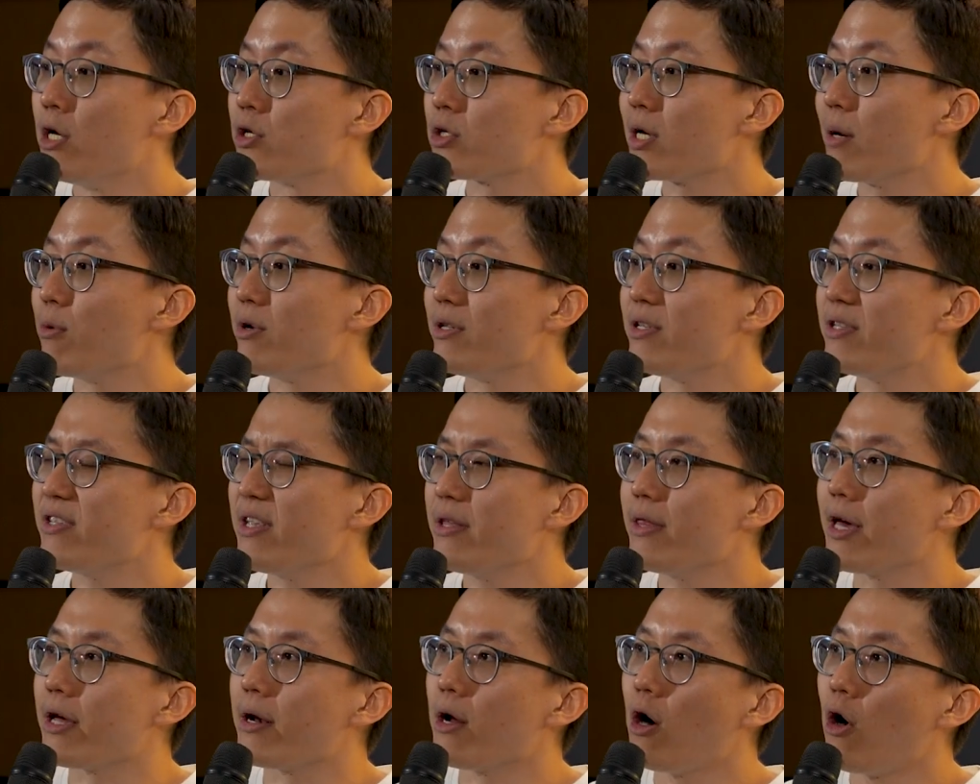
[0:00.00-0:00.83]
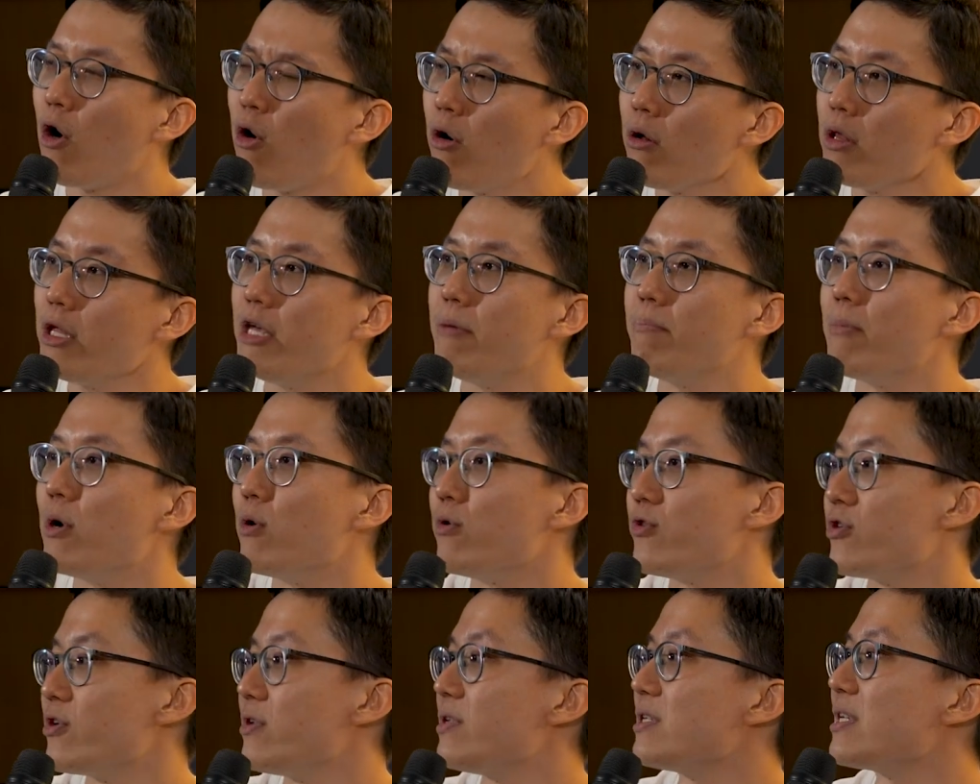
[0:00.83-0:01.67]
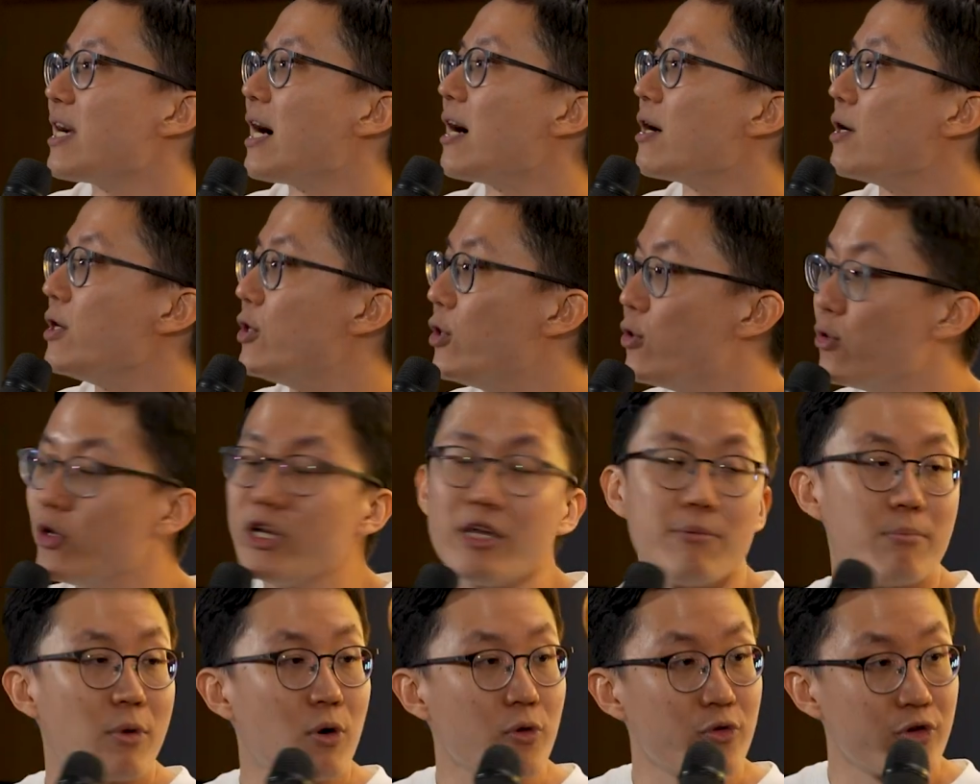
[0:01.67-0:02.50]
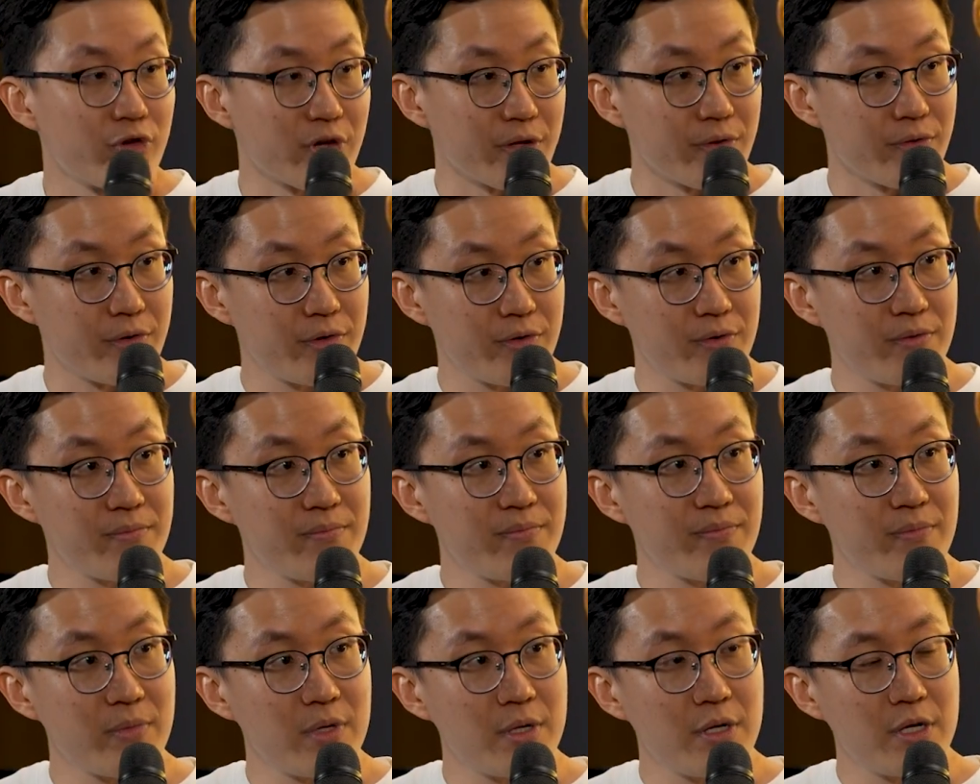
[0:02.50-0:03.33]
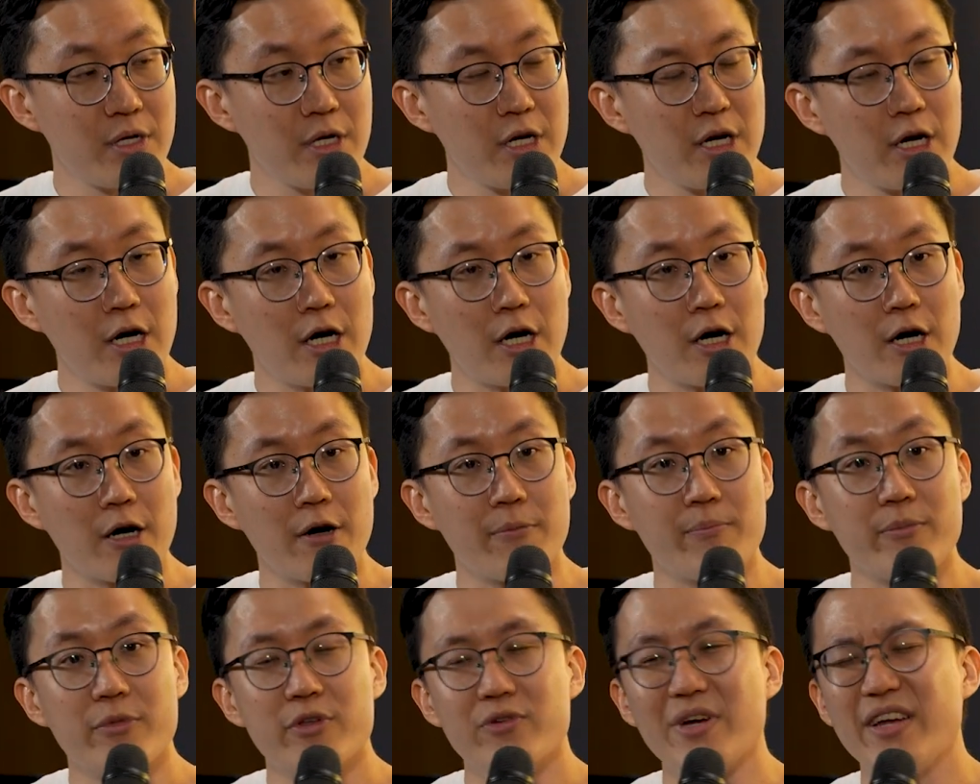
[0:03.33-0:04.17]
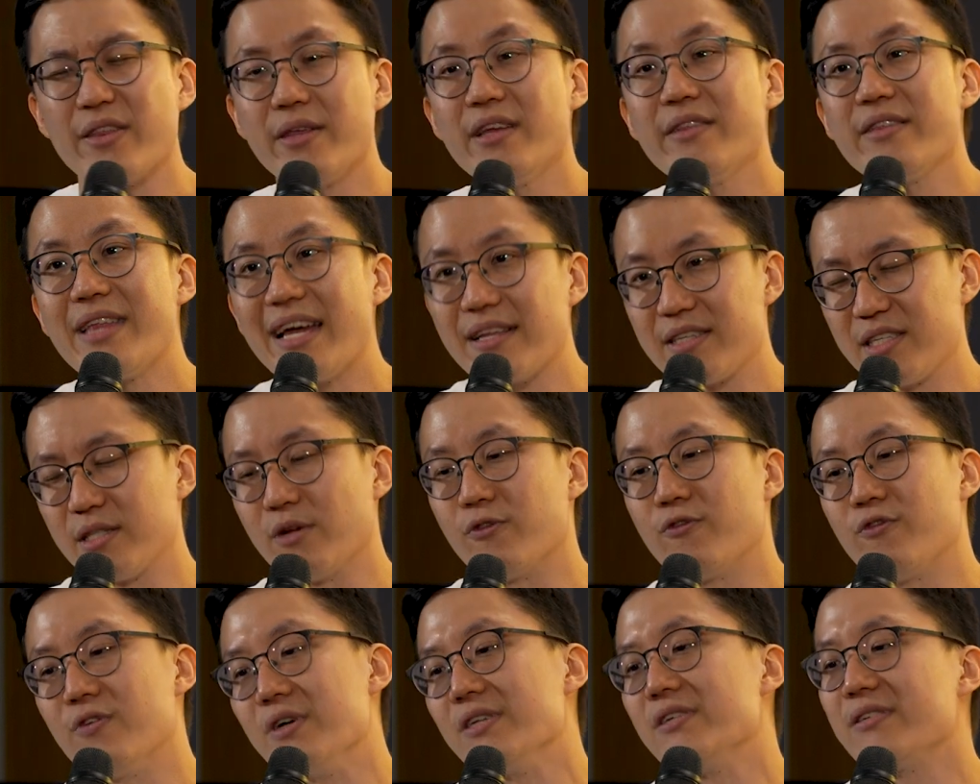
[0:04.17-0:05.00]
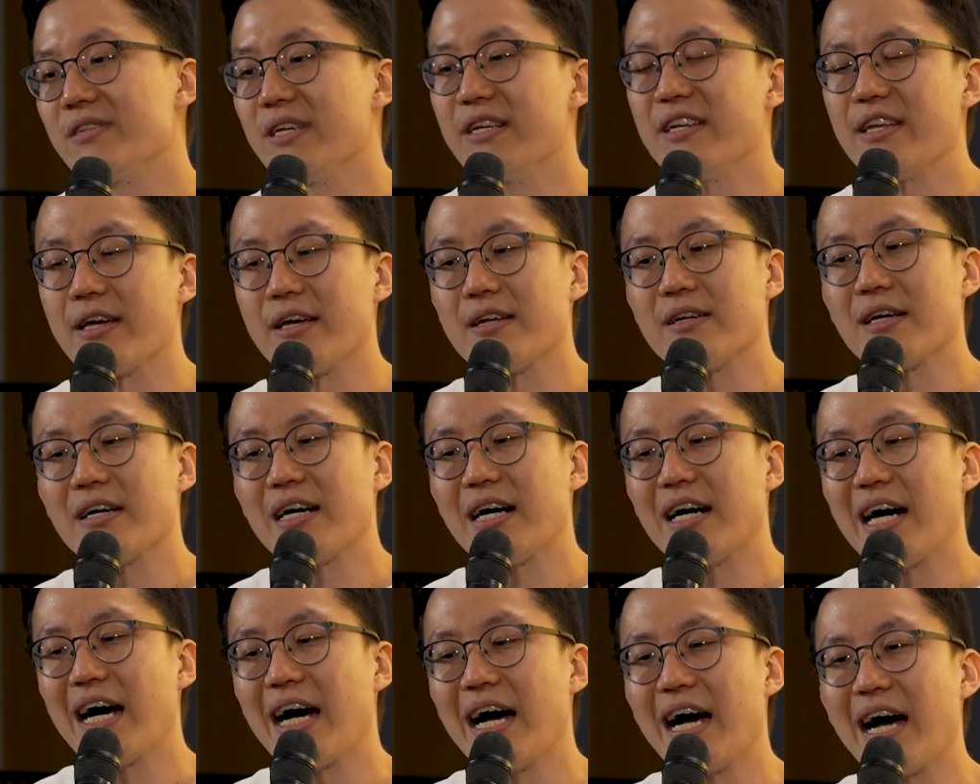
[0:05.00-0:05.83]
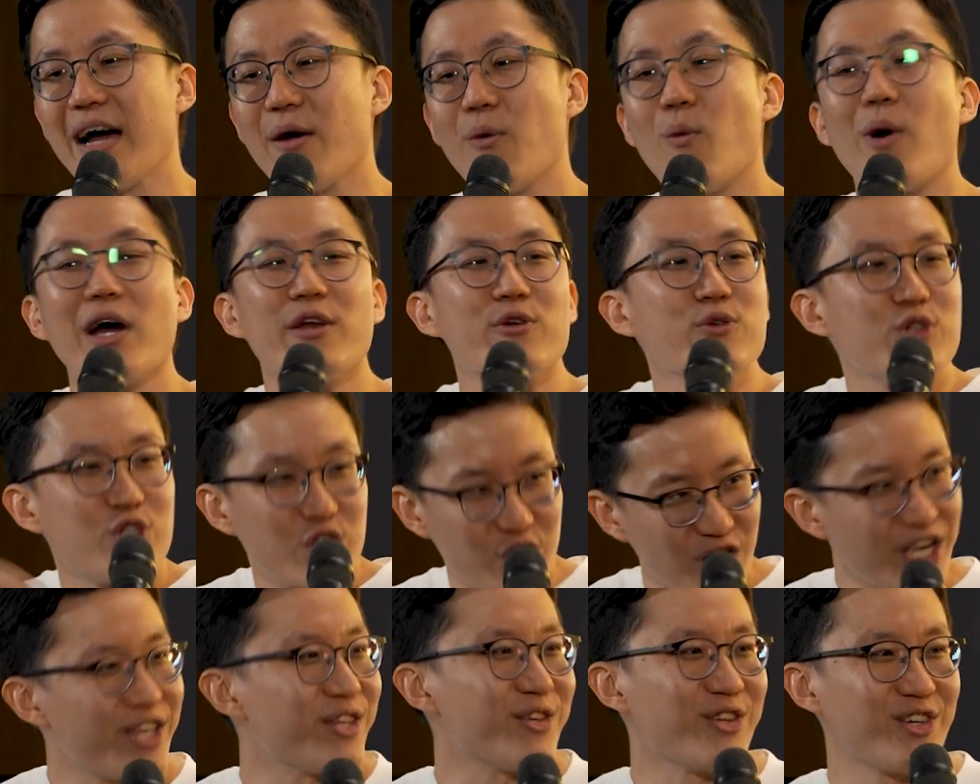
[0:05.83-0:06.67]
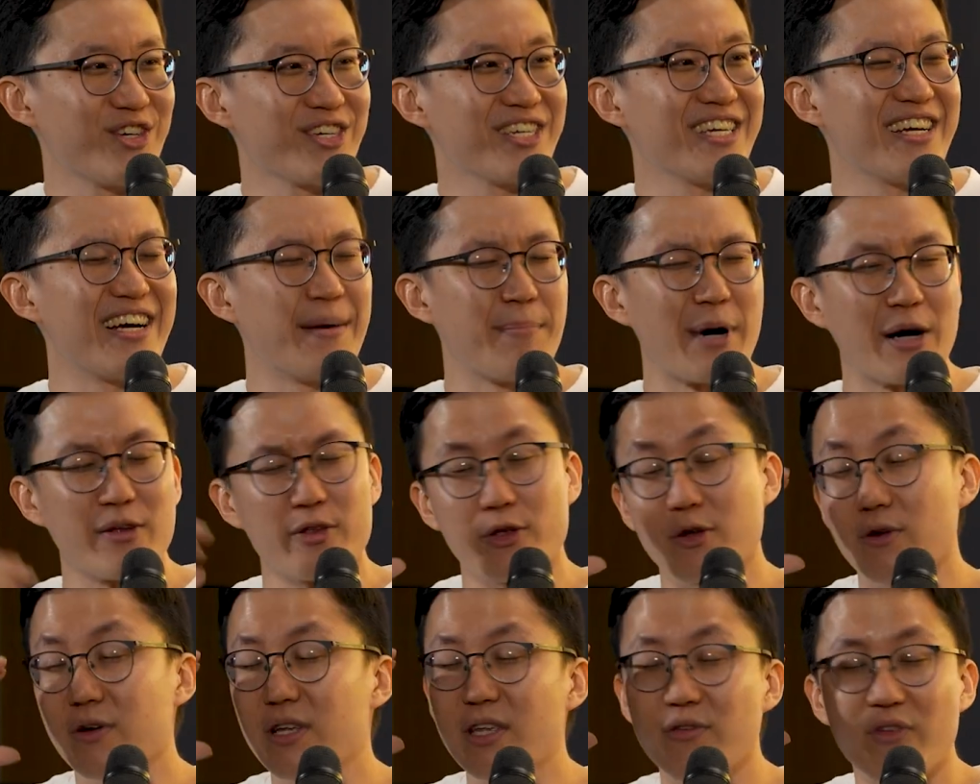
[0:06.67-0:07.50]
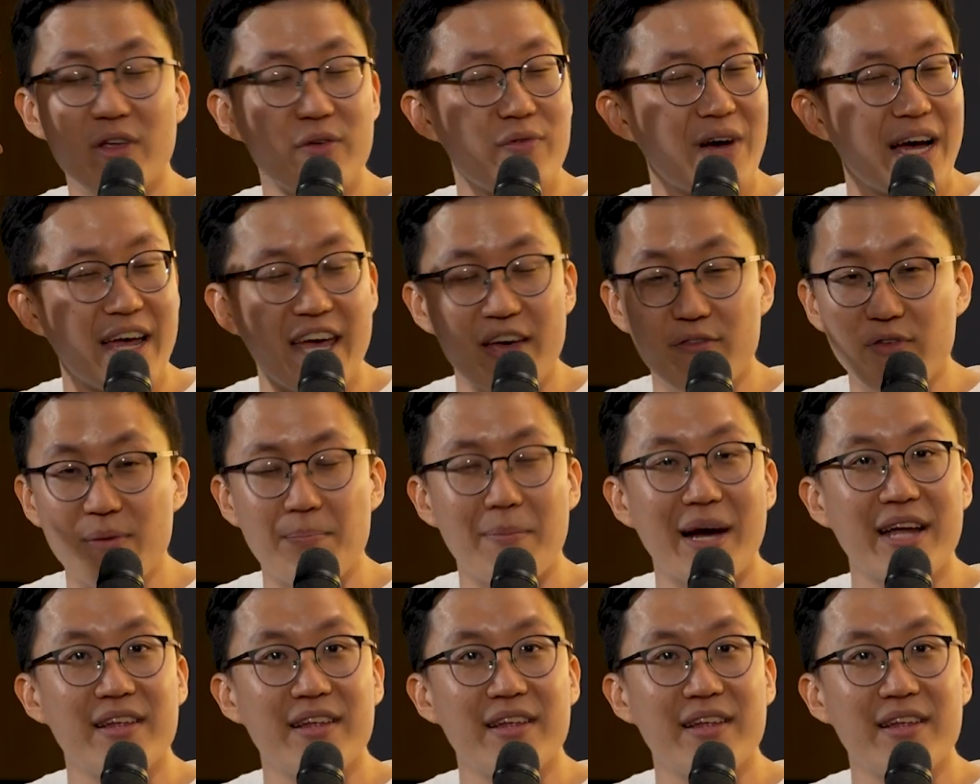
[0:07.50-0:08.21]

So I would say that all emotions are good emotions. So I think that's the first thing that I want to change about, if I have